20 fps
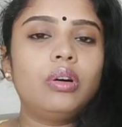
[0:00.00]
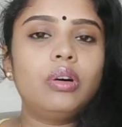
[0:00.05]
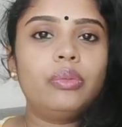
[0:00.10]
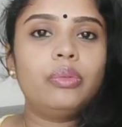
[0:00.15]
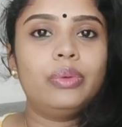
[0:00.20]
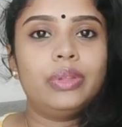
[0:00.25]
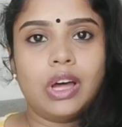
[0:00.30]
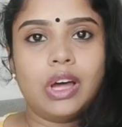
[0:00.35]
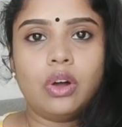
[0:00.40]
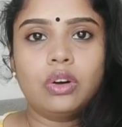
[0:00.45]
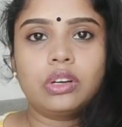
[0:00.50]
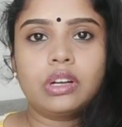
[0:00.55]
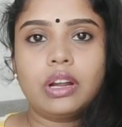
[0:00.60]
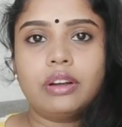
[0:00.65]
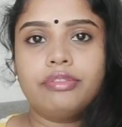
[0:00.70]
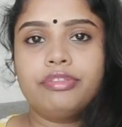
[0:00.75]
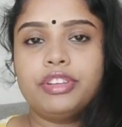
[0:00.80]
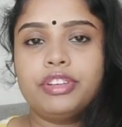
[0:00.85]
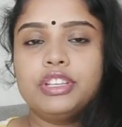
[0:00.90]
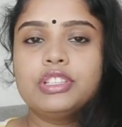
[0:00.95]
Without
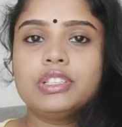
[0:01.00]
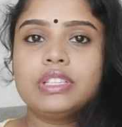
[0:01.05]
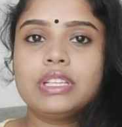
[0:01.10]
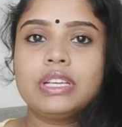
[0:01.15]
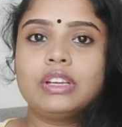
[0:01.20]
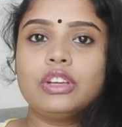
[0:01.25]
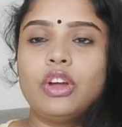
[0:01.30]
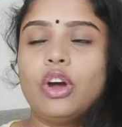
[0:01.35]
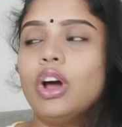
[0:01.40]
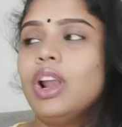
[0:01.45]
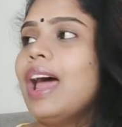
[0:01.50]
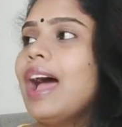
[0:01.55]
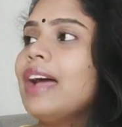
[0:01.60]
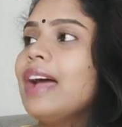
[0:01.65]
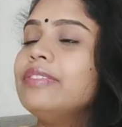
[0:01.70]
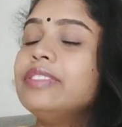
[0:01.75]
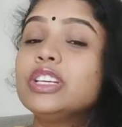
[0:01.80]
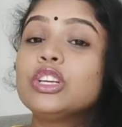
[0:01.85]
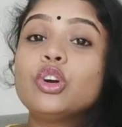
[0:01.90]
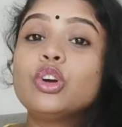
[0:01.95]
confusing y'all,
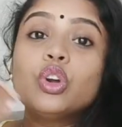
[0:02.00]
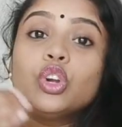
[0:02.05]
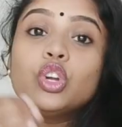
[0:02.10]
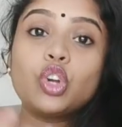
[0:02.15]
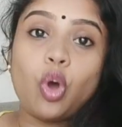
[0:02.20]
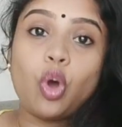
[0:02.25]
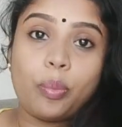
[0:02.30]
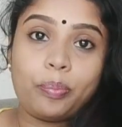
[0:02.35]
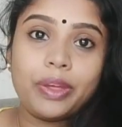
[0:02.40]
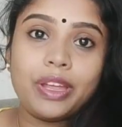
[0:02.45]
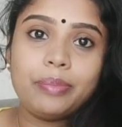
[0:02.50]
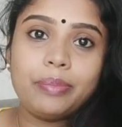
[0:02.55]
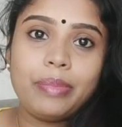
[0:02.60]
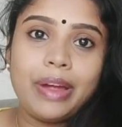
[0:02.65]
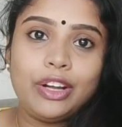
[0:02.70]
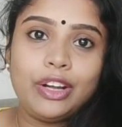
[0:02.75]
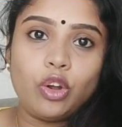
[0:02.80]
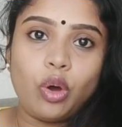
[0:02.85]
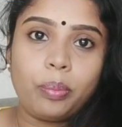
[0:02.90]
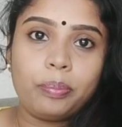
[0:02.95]
I will go topic
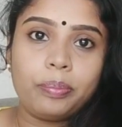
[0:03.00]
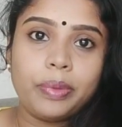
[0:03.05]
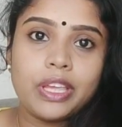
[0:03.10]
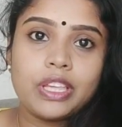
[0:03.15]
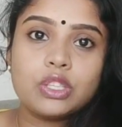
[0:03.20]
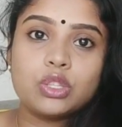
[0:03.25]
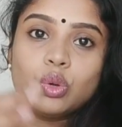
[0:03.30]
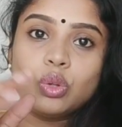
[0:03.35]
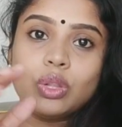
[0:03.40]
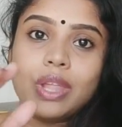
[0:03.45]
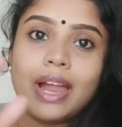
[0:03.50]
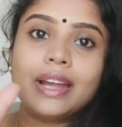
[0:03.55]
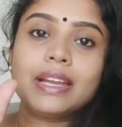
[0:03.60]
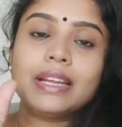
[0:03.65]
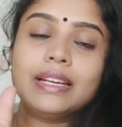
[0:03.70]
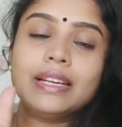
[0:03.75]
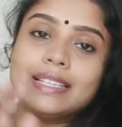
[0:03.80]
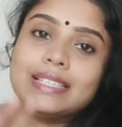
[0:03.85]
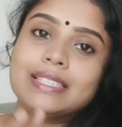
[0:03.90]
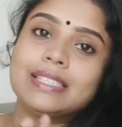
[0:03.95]
by topic so that
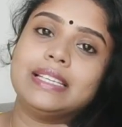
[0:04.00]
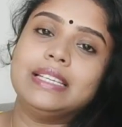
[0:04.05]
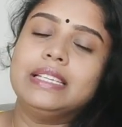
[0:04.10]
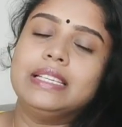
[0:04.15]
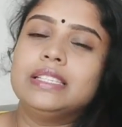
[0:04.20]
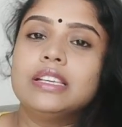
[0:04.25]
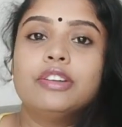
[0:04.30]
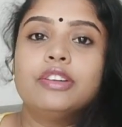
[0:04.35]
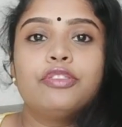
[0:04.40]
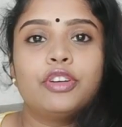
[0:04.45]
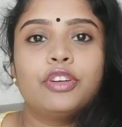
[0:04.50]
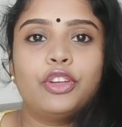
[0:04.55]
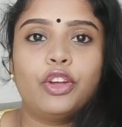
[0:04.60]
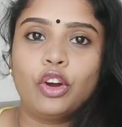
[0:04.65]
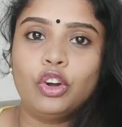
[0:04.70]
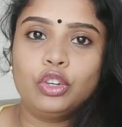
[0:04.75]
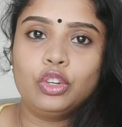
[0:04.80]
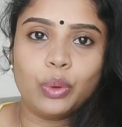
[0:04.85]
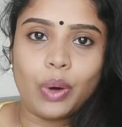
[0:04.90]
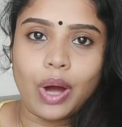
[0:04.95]
it is easier for
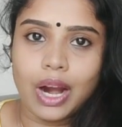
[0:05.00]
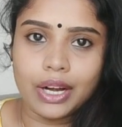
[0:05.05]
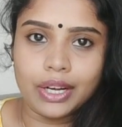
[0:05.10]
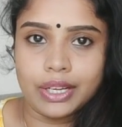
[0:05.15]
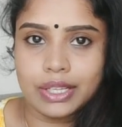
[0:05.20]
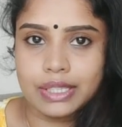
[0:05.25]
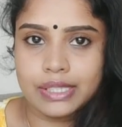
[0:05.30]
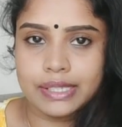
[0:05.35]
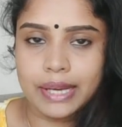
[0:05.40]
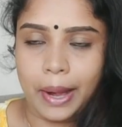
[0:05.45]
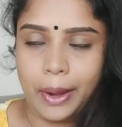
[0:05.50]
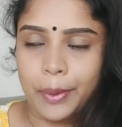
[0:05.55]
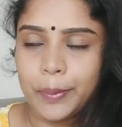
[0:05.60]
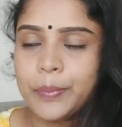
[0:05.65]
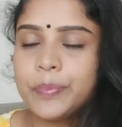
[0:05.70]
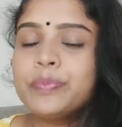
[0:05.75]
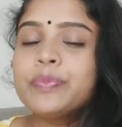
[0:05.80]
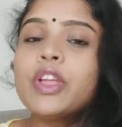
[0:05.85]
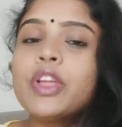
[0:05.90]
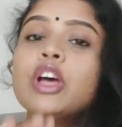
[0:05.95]
y'all to understand.
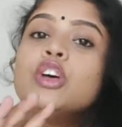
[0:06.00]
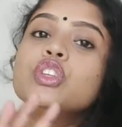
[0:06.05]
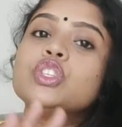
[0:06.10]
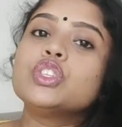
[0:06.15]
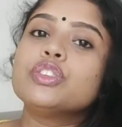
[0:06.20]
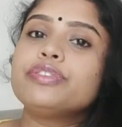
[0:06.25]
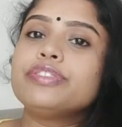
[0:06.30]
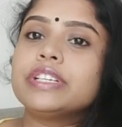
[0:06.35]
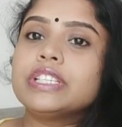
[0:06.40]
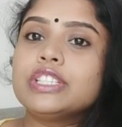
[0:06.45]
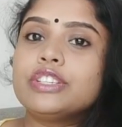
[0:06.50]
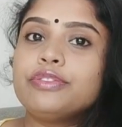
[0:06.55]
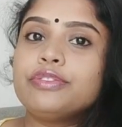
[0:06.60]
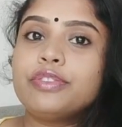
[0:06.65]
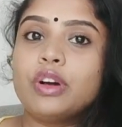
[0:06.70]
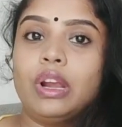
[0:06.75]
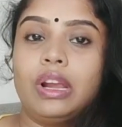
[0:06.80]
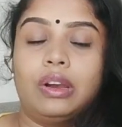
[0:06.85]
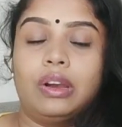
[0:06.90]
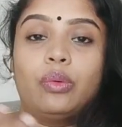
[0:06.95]
So first
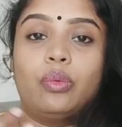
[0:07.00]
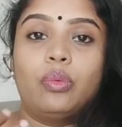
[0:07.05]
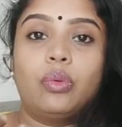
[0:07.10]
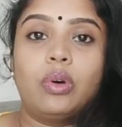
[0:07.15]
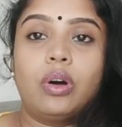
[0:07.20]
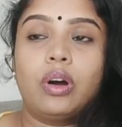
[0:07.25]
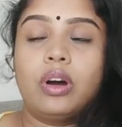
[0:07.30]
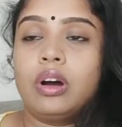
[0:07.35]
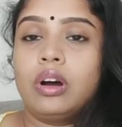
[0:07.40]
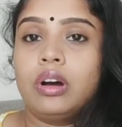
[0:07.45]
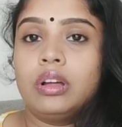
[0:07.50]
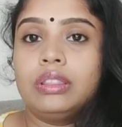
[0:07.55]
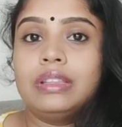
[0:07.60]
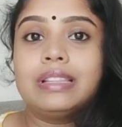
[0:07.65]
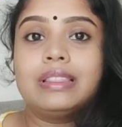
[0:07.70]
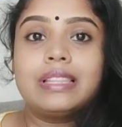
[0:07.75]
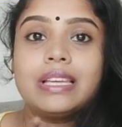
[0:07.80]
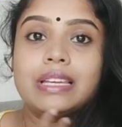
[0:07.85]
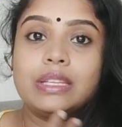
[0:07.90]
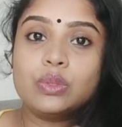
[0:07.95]
of all,
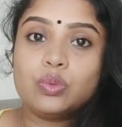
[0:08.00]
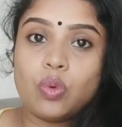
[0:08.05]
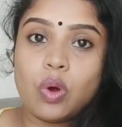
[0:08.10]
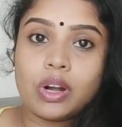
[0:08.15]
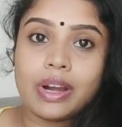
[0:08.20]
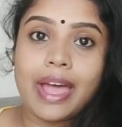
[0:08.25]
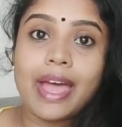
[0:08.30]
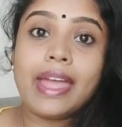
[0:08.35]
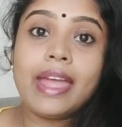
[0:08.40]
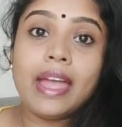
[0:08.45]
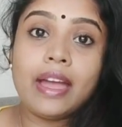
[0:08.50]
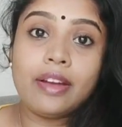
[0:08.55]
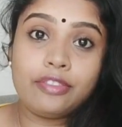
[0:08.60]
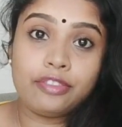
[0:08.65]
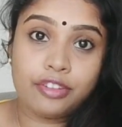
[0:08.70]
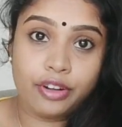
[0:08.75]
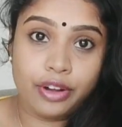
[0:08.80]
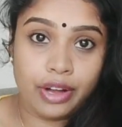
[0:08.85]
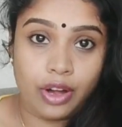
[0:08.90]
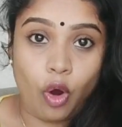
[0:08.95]
the things what I have
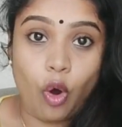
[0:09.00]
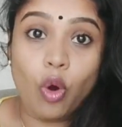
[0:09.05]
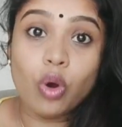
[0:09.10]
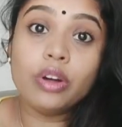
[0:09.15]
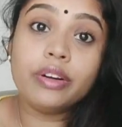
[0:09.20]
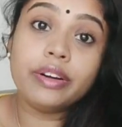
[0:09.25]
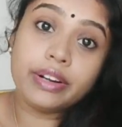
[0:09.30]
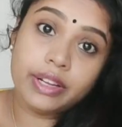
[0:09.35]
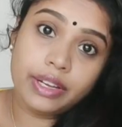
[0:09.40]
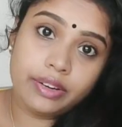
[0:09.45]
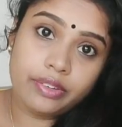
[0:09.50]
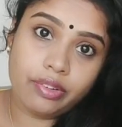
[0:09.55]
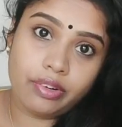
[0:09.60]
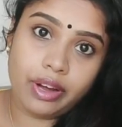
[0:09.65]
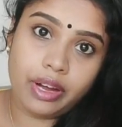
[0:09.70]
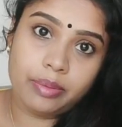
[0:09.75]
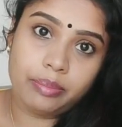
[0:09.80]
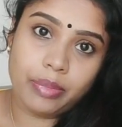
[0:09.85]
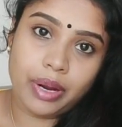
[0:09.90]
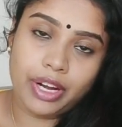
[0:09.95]
already
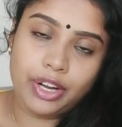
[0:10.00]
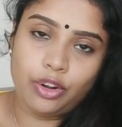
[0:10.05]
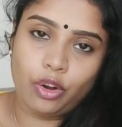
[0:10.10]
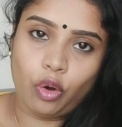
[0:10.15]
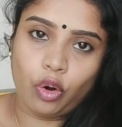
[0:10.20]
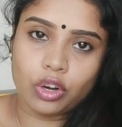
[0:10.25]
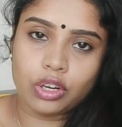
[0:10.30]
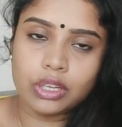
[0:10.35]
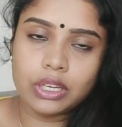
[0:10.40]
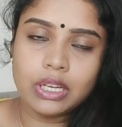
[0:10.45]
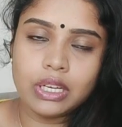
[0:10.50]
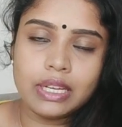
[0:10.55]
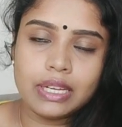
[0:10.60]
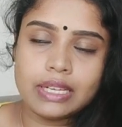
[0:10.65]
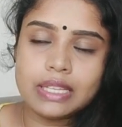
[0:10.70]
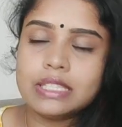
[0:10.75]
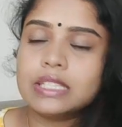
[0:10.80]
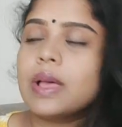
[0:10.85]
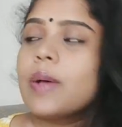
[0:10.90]
trained my daughter is